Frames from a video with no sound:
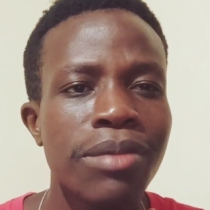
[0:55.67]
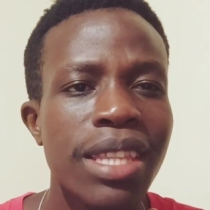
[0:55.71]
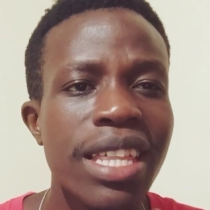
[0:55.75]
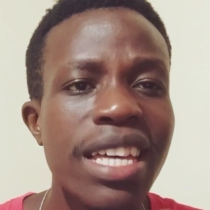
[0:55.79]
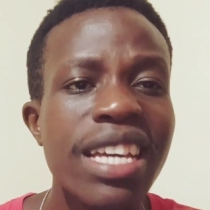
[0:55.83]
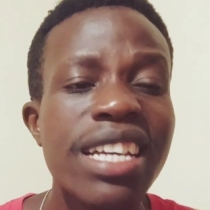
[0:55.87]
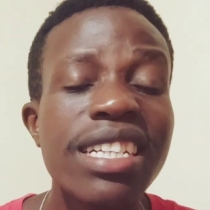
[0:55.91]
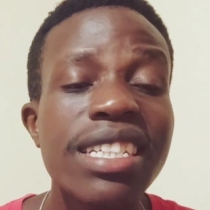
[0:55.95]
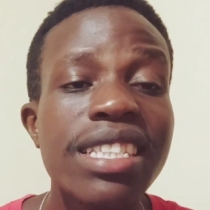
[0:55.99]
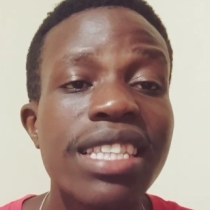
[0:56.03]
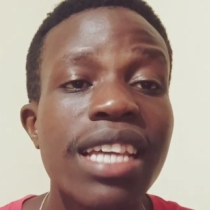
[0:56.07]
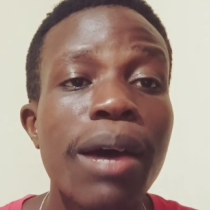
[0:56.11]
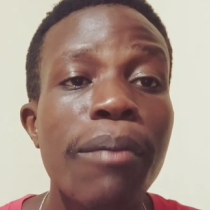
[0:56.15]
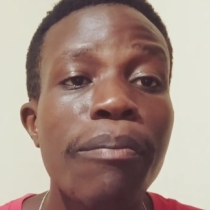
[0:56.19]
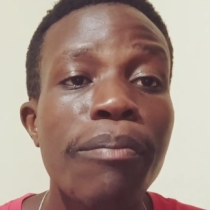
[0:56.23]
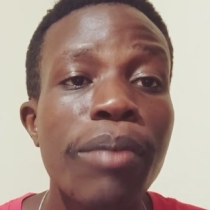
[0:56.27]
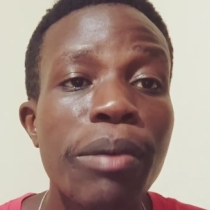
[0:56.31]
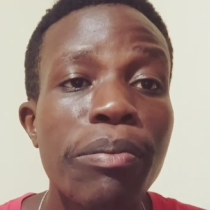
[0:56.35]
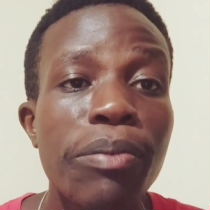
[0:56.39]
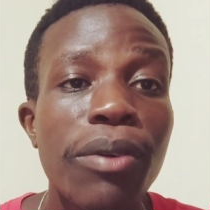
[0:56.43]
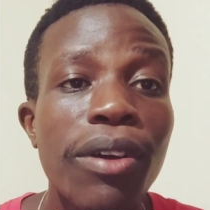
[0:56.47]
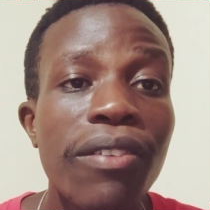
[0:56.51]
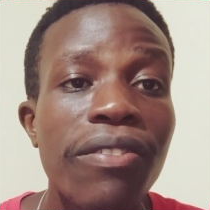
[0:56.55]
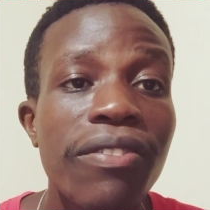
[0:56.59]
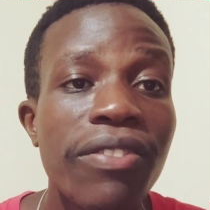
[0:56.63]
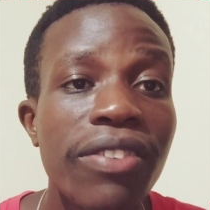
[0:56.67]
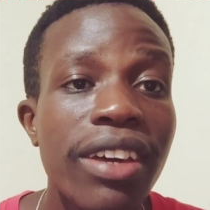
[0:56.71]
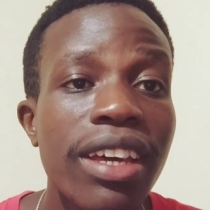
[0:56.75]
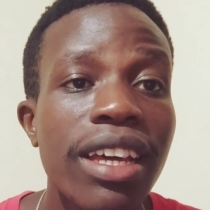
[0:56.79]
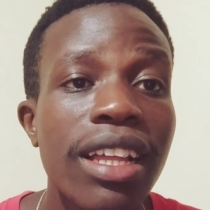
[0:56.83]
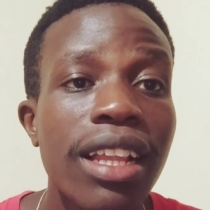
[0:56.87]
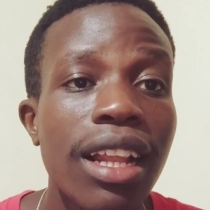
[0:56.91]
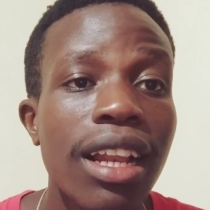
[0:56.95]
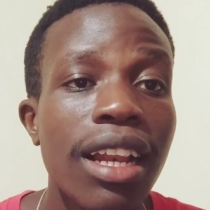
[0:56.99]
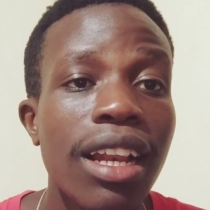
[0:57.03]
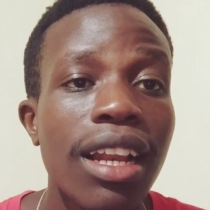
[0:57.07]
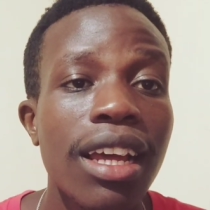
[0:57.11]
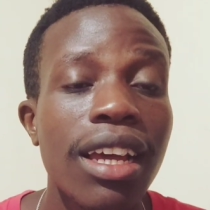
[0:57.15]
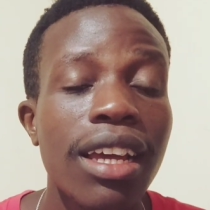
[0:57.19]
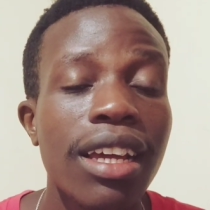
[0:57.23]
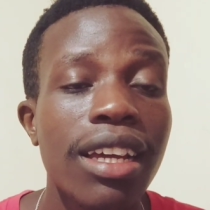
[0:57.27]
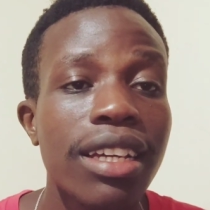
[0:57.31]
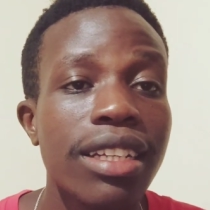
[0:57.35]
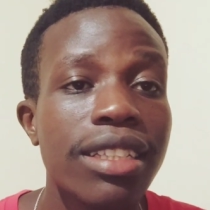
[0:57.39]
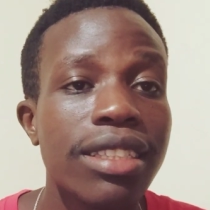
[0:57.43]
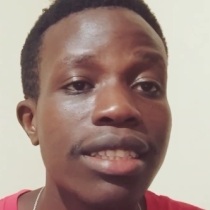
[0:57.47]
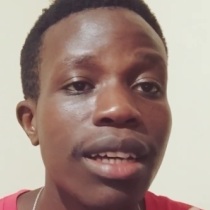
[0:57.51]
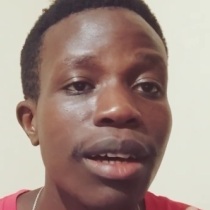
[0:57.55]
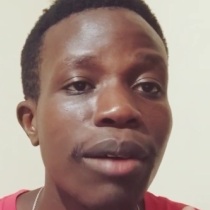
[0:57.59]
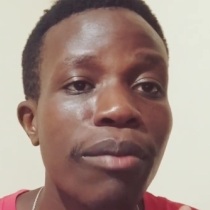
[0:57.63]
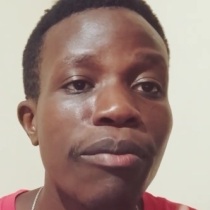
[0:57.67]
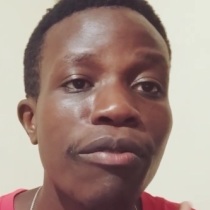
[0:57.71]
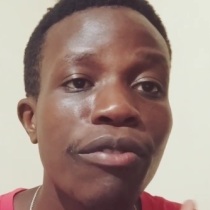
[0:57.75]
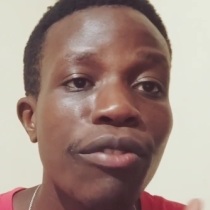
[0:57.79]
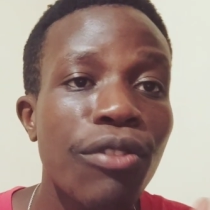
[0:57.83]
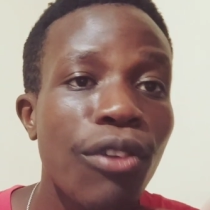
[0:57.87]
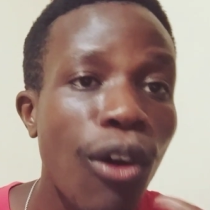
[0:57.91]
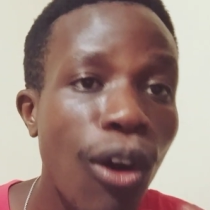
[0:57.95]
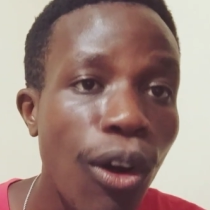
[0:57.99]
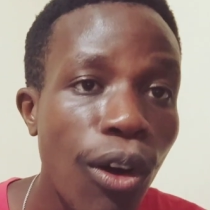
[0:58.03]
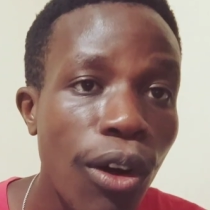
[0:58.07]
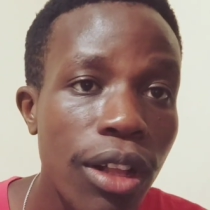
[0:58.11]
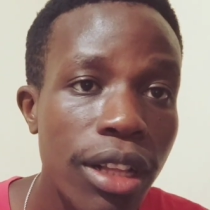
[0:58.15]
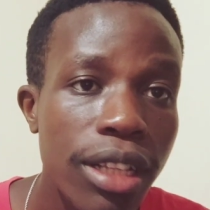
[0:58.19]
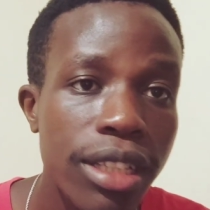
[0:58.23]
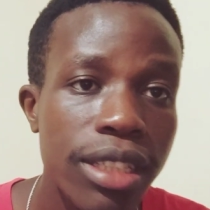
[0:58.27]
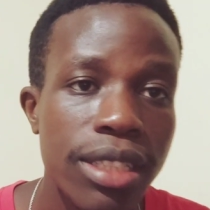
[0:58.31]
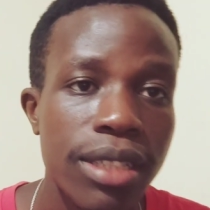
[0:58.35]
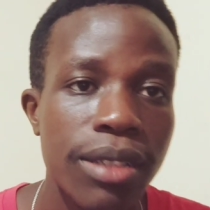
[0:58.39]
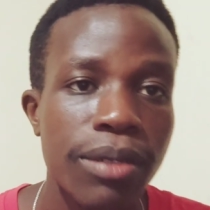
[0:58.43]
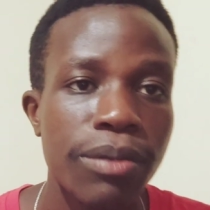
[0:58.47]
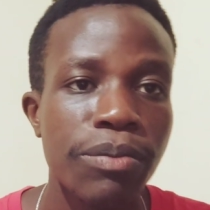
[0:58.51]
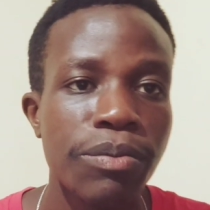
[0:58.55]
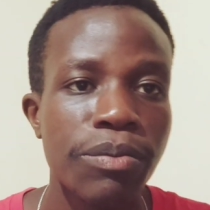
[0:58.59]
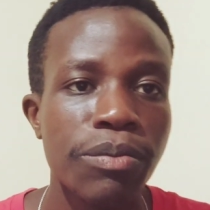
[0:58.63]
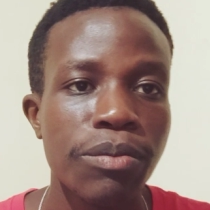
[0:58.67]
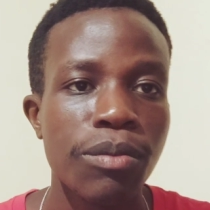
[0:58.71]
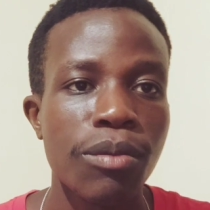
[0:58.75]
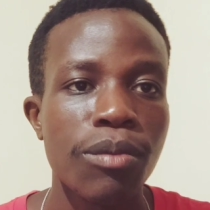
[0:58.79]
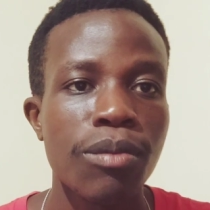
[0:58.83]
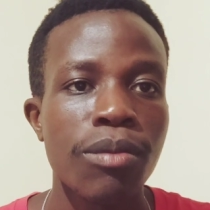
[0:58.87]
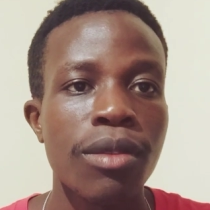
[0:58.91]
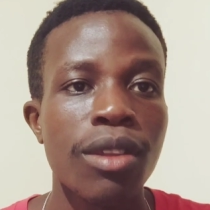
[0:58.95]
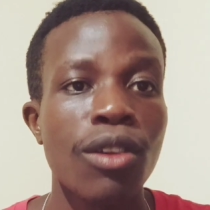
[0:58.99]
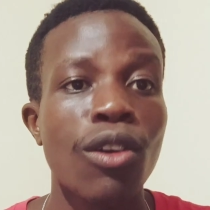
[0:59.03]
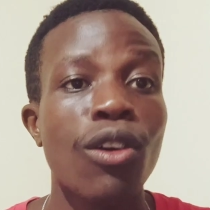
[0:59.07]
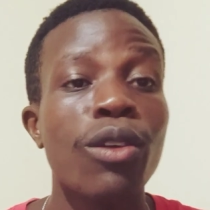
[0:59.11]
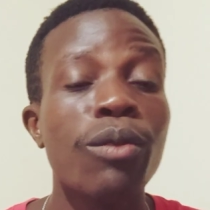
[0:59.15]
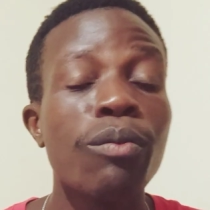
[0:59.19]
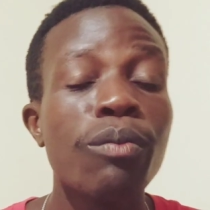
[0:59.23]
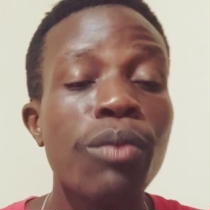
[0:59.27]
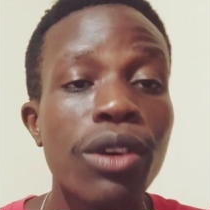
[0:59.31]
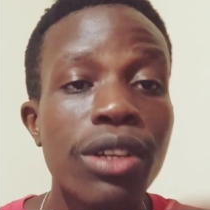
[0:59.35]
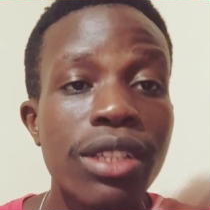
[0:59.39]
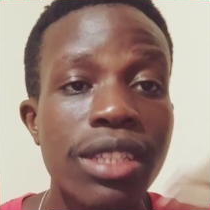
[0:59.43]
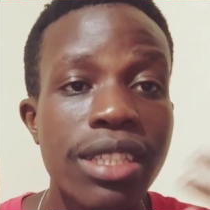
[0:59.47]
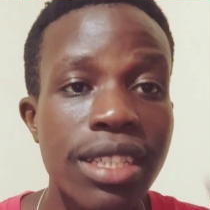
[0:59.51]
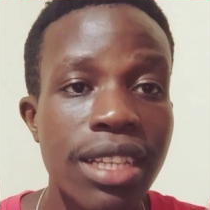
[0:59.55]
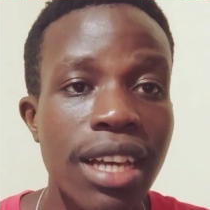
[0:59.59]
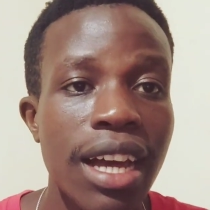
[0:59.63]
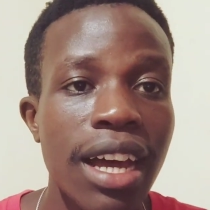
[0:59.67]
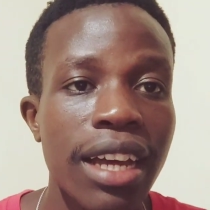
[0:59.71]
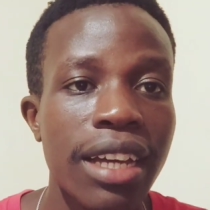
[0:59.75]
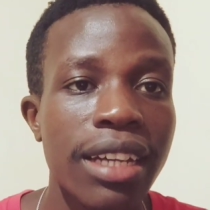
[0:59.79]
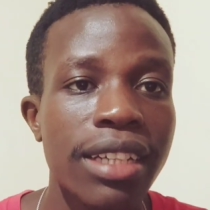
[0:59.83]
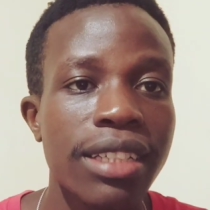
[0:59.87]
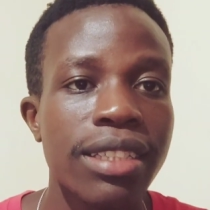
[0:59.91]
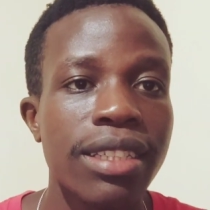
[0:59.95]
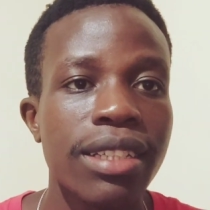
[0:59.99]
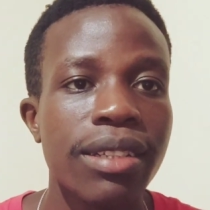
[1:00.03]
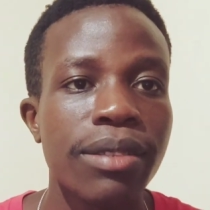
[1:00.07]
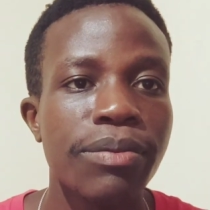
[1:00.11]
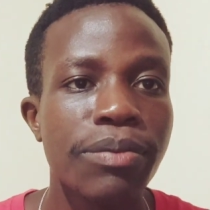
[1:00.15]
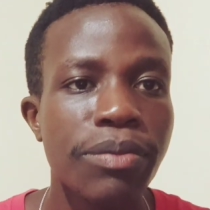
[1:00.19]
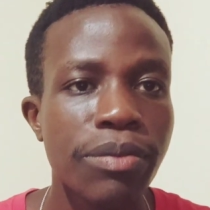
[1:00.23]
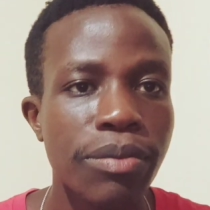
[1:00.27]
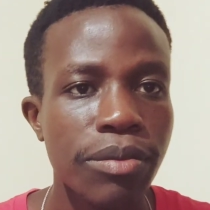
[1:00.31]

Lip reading: things that people feel it's false on both sides.